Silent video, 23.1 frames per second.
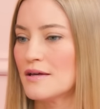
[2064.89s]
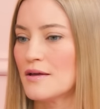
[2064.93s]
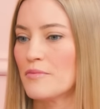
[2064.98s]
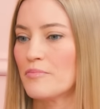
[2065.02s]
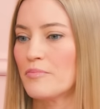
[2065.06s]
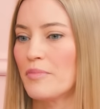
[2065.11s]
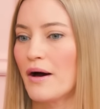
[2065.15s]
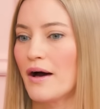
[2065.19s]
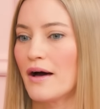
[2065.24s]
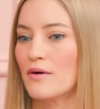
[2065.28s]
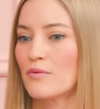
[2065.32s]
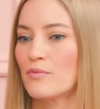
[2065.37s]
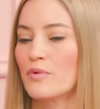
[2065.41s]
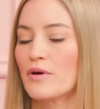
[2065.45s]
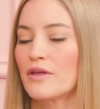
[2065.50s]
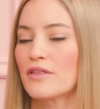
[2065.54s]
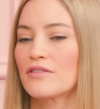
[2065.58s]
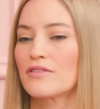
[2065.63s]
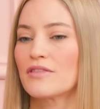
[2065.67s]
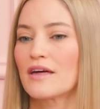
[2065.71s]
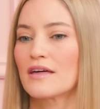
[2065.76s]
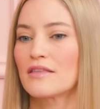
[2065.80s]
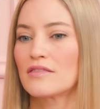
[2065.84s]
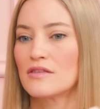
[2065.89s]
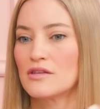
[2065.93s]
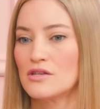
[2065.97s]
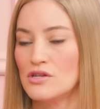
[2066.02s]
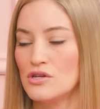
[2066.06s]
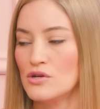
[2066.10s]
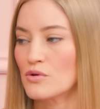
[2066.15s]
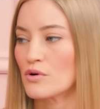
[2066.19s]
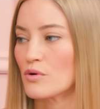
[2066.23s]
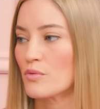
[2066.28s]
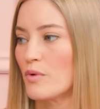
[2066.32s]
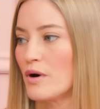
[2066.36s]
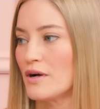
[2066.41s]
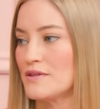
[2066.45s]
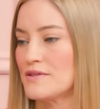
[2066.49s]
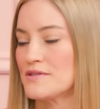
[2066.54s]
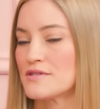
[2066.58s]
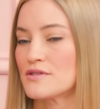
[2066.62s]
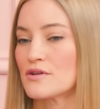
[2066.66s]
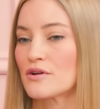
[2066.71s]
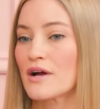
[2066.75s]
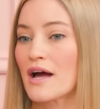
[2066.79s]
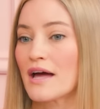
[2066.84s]
But with like the newer ones,
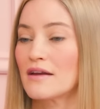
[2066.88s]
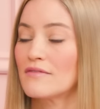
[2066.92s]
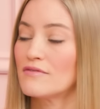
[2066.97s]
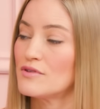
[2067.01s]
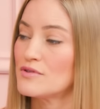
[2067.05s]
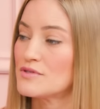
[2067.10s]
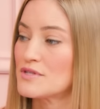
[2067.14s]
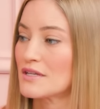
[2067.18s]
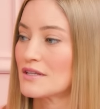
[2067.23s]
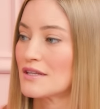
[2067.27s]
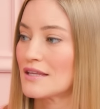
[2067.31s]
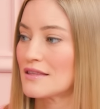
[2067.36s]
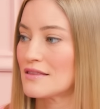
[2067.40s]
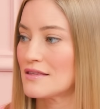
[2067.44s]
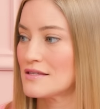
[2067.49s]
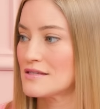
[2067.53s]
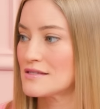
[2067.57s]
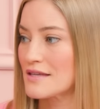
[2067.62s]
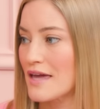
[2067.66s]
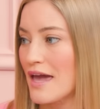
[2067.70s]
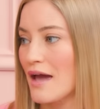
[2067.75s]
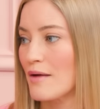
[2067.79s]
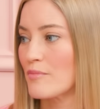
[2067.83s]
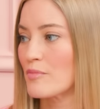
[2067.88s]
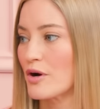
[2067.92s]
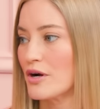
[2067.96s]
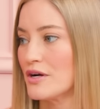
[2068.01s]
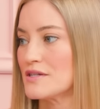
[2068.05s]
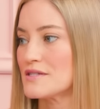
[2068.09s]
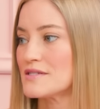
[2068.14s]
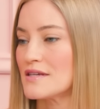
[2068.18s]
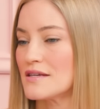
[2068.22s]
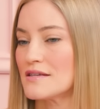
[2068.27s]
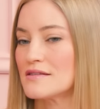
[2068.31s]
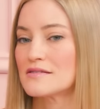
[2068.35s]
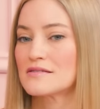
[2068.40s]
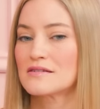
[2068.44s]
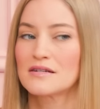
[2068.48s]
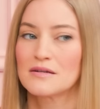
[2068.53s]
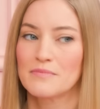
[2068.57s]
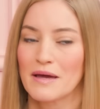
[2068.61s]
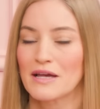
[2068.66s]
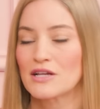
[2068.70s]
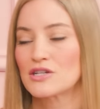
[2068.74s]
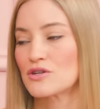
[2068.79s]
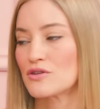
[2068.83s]
they're kind of using like this camera assist to
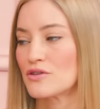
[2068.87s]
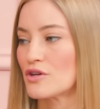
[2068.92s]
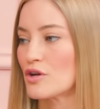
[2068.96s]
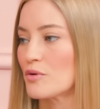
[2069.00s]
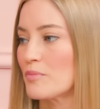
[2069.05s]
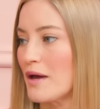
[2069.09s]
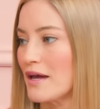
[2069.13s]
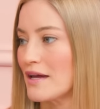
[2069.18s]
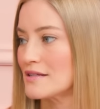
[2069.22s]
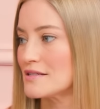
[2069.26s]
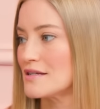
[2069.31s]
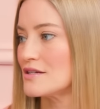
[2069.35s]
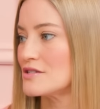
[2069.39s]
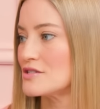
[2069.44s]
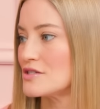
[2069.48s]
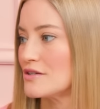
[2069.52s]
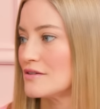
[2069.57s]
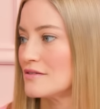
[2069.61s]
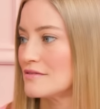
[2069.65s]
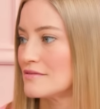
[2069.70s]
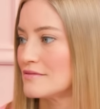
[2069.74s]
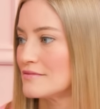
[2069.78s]
make sure that you're paying attention.